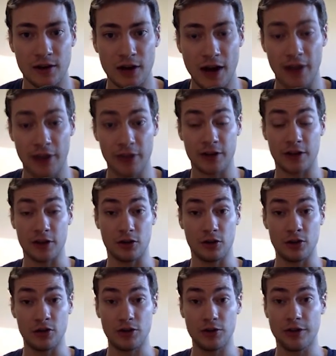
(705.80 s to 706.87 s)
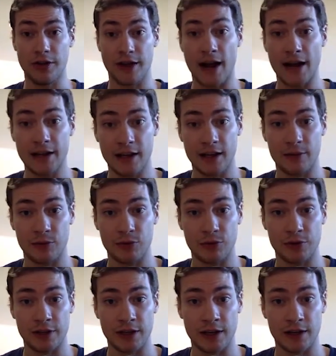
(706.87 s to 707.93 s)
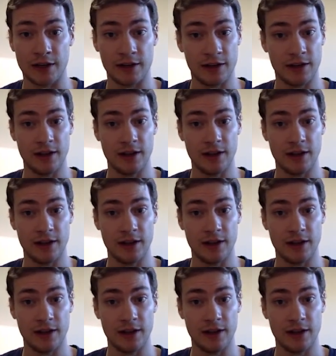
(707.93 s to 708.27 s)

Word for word: And the conclusion that I came to in the end